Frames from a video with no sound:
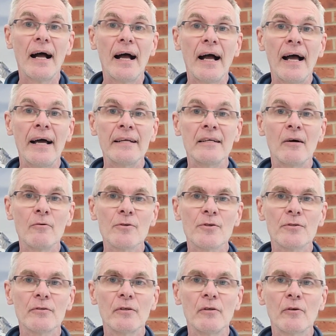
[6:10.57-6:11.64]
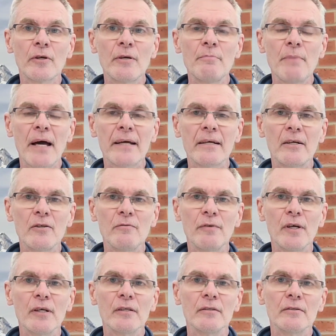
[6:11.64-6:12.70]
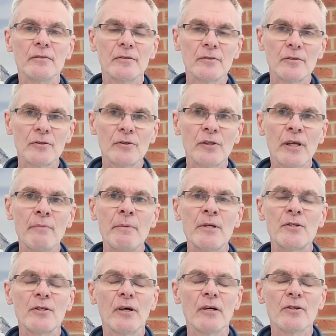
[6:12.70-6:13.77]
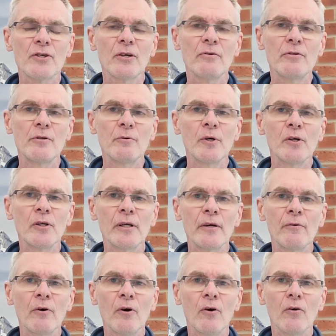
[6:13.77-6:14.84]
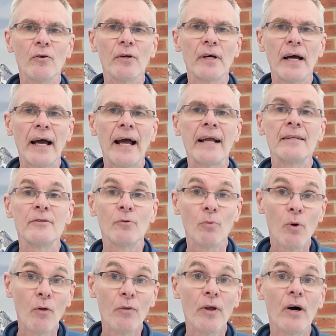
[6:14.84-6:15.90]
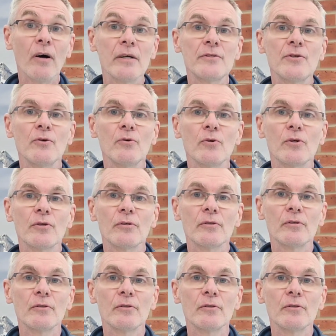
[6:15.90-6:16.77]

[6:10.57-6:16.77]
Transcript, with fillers: And I was looking back over the image that I showed you earlier on and the one that I took